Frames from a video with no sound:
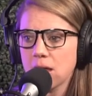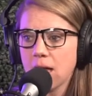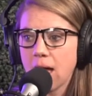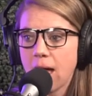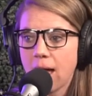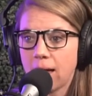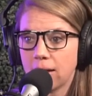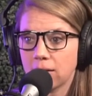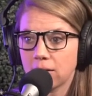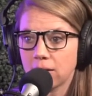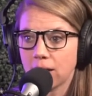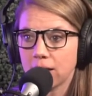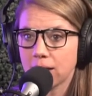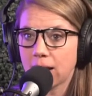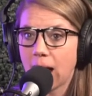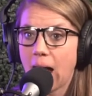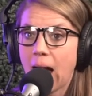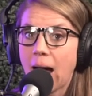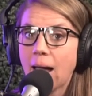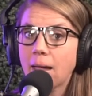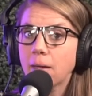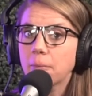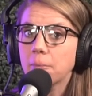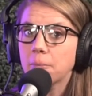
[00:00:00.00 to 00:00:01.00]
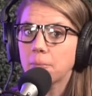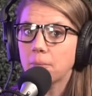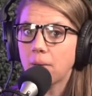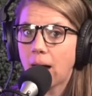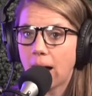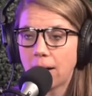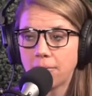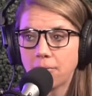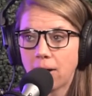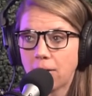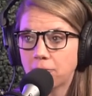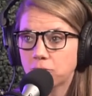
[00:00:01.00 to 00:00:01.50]
And like, I am,
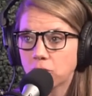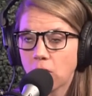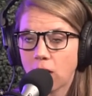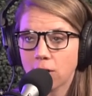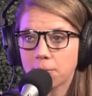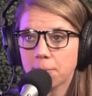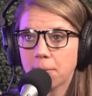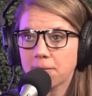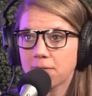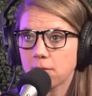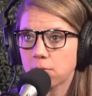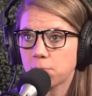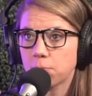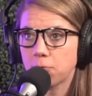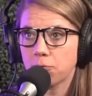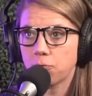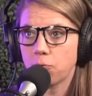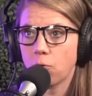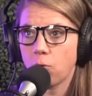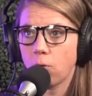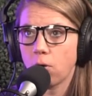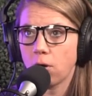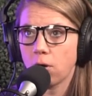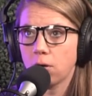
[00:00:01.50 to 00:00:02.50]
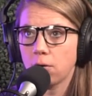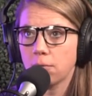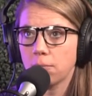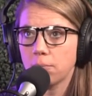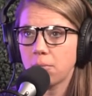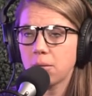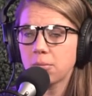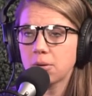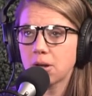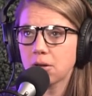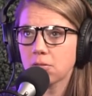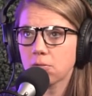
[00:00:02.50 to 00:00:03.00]
I, I've talked about this before,
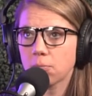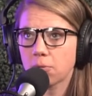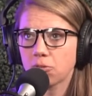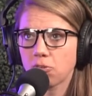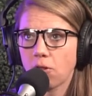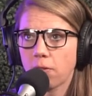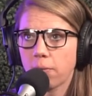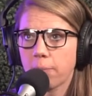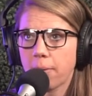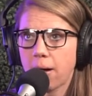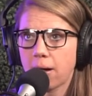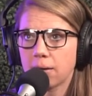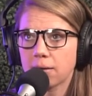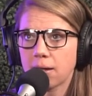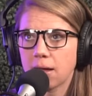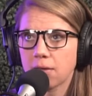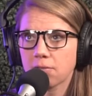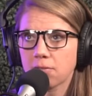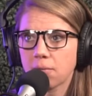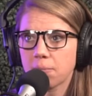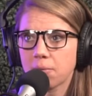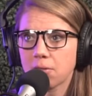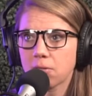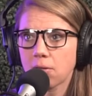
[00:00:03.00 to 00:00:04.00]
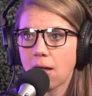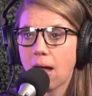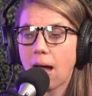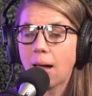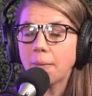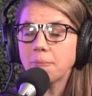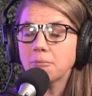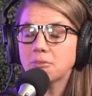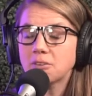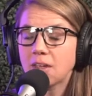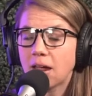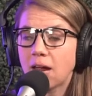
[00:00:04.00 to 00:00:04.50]
maybe not so much on the podcast. I'm,
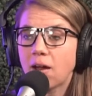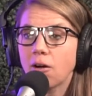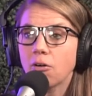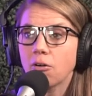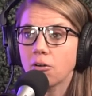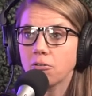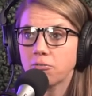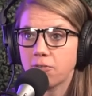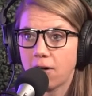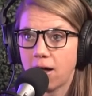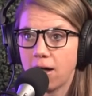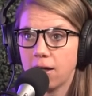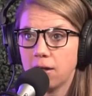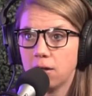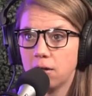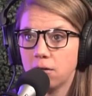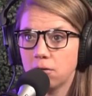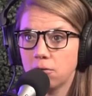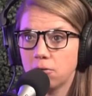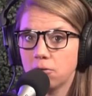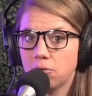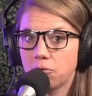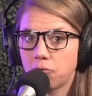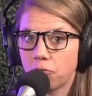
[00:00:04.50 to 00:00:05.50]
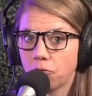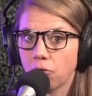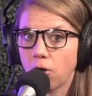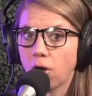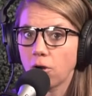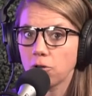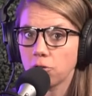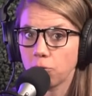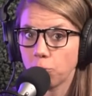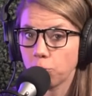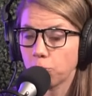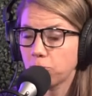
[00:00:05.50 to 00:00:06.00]
I'm terrified for our
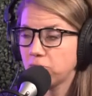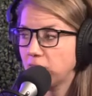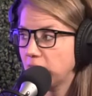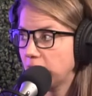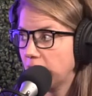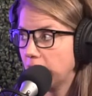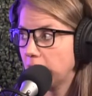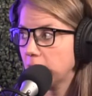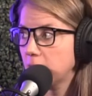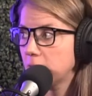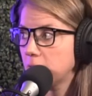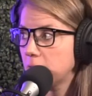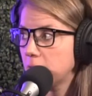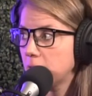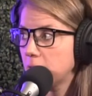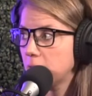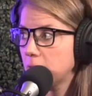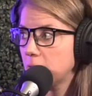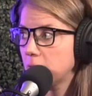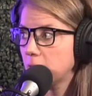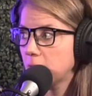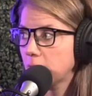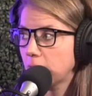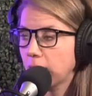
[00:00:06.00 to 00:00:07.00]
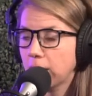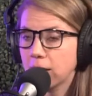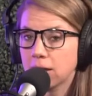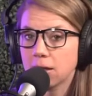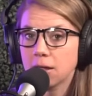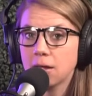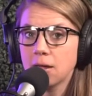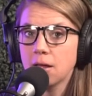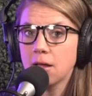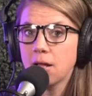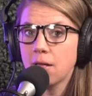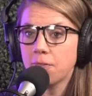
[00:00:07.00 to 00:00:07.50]
youth today. Mm-hmm.
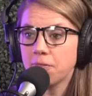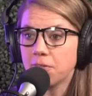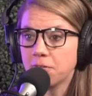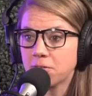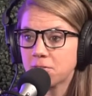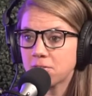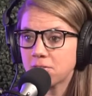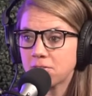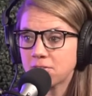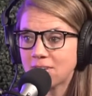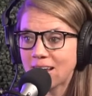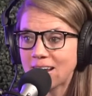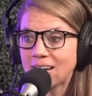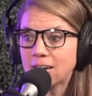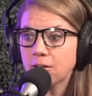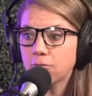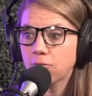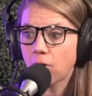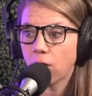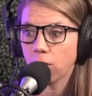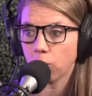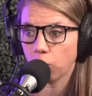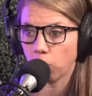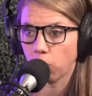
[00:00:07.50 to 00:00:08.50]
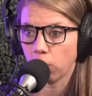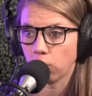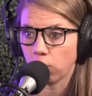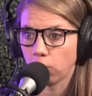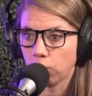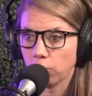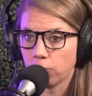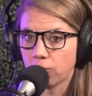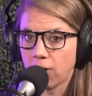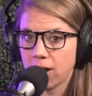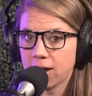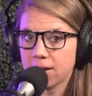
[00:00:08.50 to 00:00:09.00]
Like, the state of our
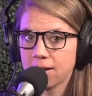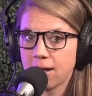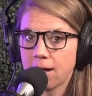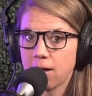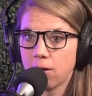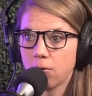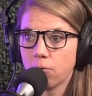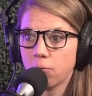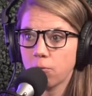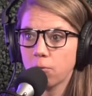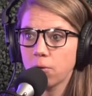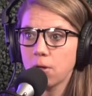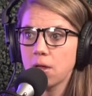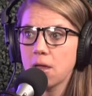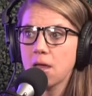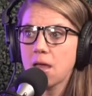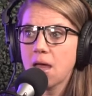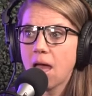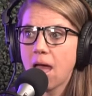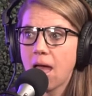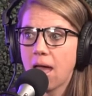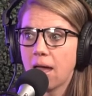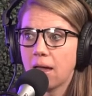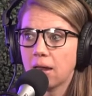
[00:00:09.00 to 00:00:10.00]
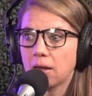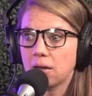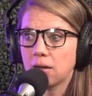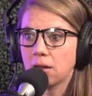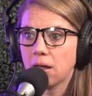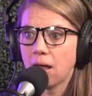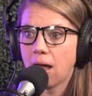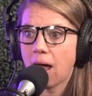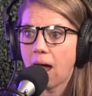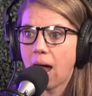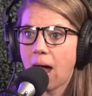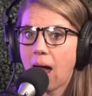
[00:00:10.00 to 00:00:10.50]
world right now
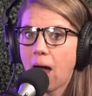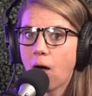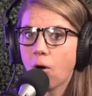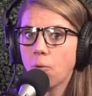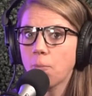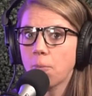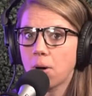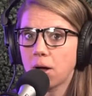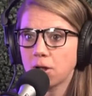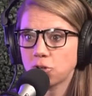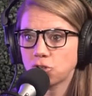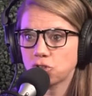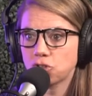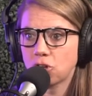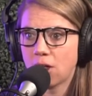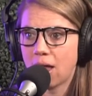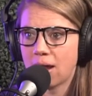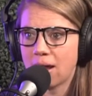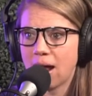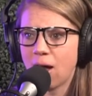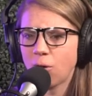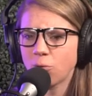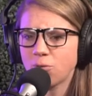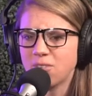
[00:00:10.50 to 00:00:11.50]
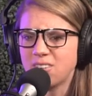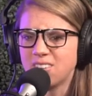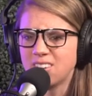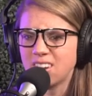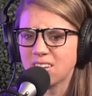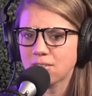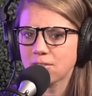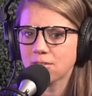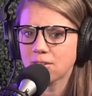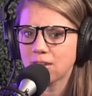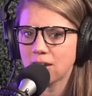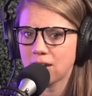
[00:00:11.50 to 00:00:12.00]
and how much and how
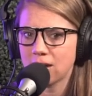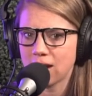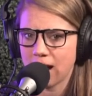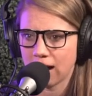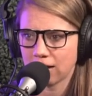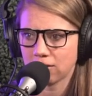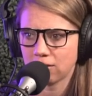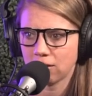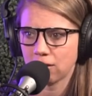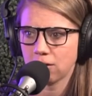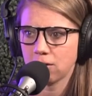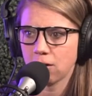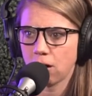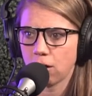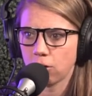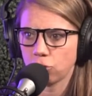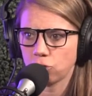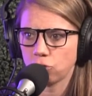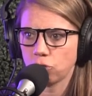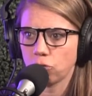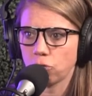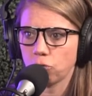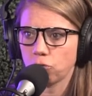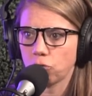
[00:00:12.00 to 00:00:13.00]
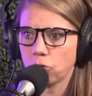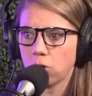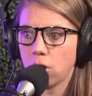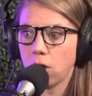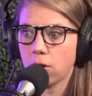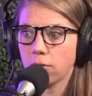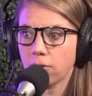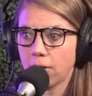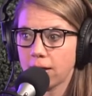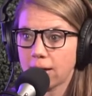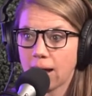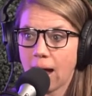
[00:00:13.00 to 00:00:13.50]
disconnected our children
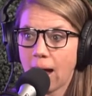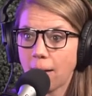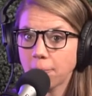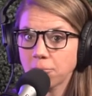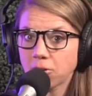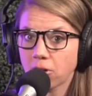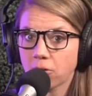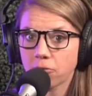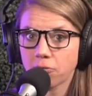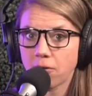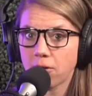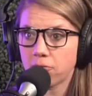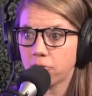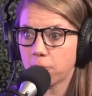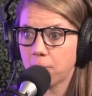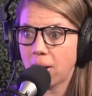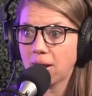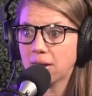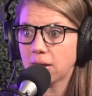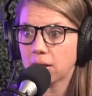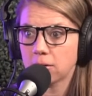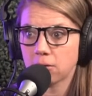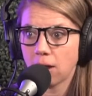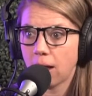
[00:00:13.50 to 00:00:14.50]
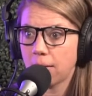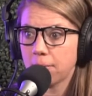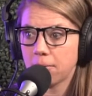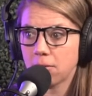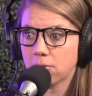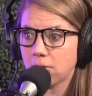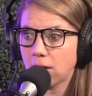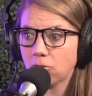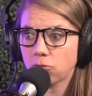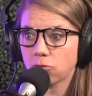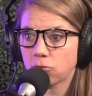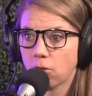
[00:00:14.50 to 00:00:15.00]
are. Like, I'm terrified for my kid. I,
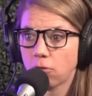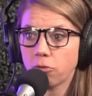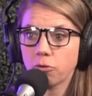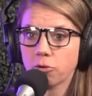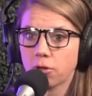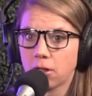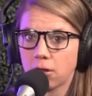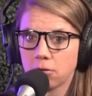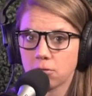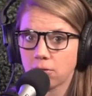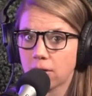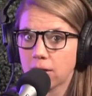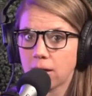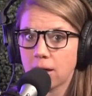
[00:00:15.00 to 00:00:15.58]
it's not just other kids.